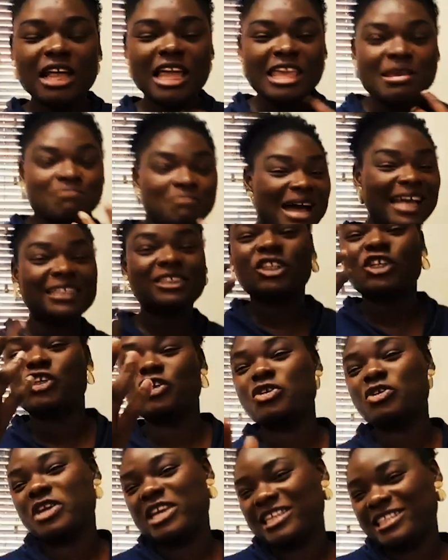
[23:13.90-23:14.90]
imagine
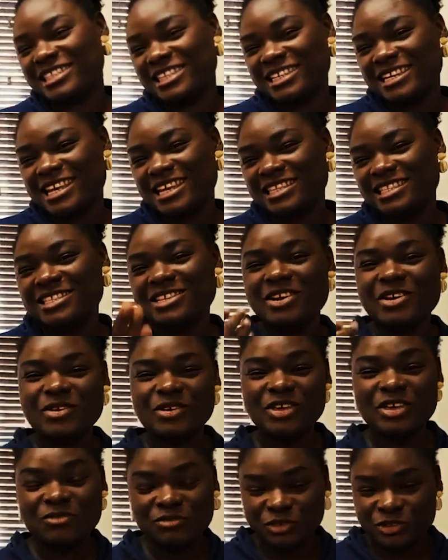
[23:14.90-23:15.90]
you eating it
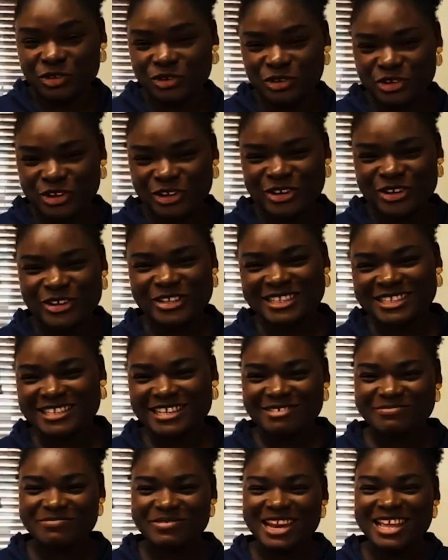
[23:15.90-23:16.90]
even though you're not.
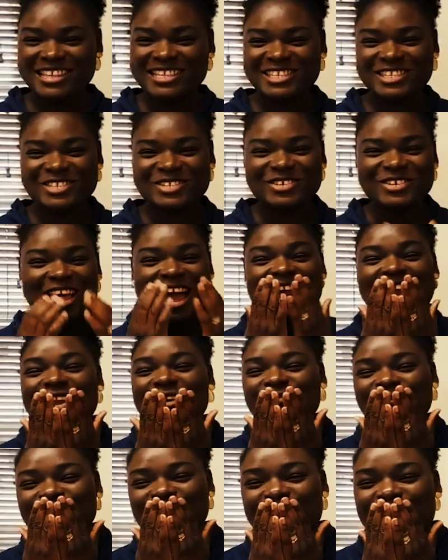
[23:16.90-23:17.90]
Bless you. I
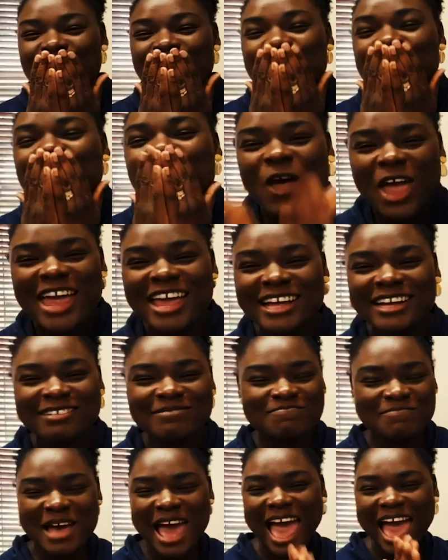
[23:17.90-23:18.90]
love you all.
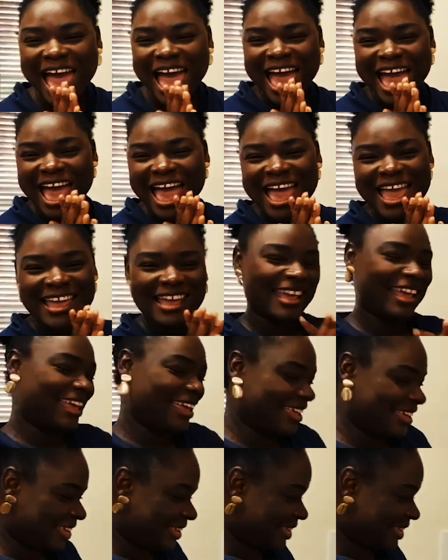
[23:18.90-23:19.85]
Bye.